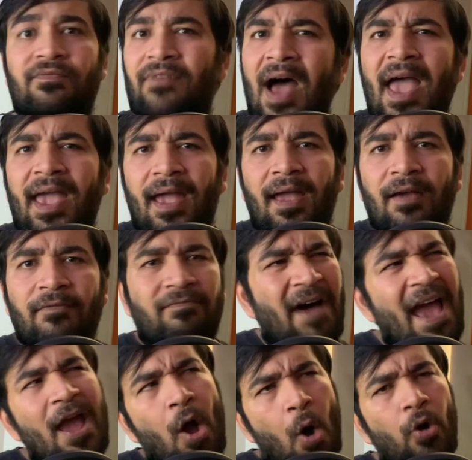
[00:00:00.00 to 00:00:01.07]
Why?
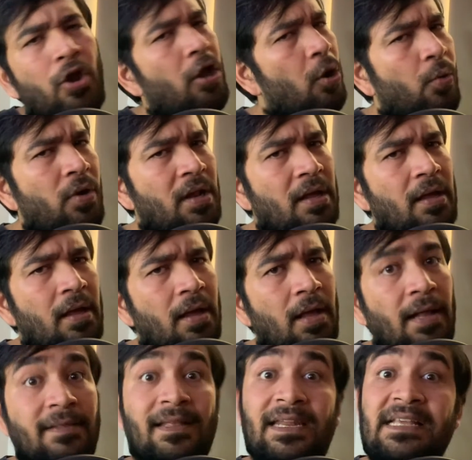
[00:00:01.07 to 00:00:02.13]
Why onload?
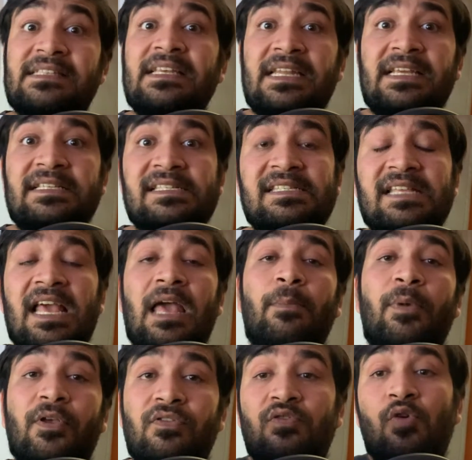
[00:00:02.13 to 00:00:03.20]
The reason is
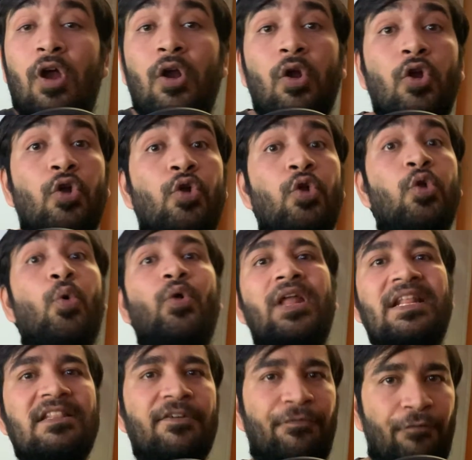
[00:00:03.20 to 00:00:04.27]
because you are
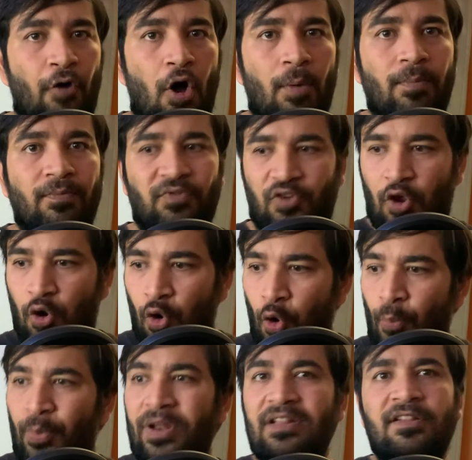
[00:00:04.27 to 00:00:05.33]
loading the form. So you're
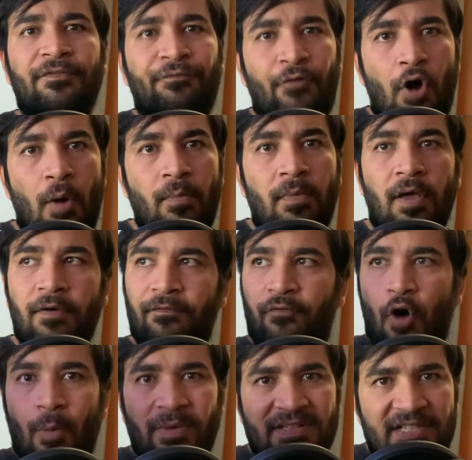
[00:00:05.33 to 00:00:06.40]
opening the form,
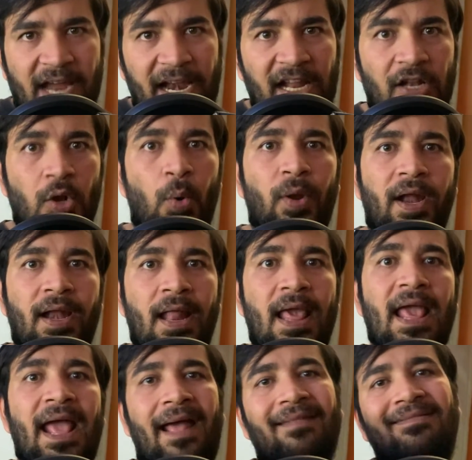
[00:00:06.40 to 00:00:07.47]
form is getting loaded,
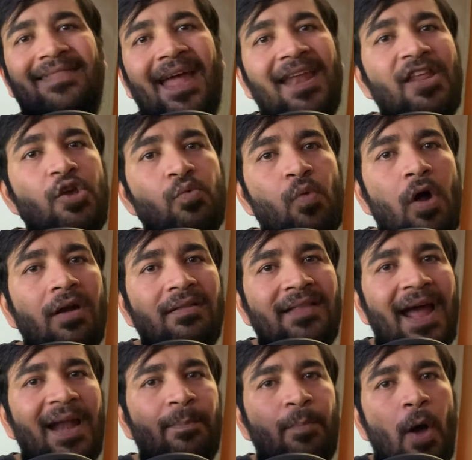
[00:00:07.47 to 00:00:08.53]
and then you want
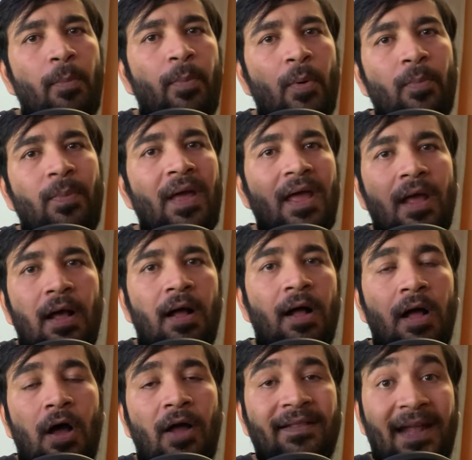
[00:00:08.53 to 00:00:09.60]
that pop-up uh,
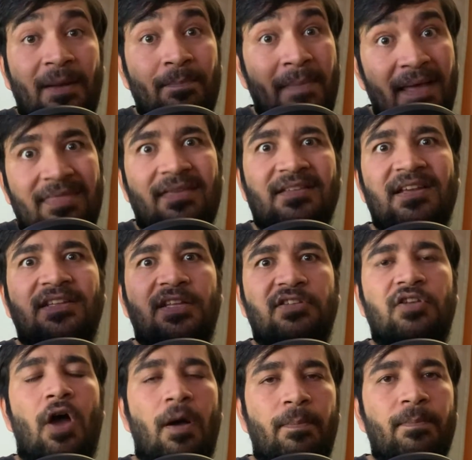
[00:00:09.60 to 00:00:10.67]
or that message at the
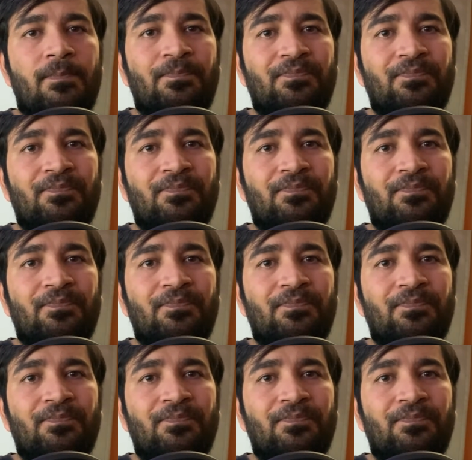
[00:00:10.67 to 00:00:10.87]
top.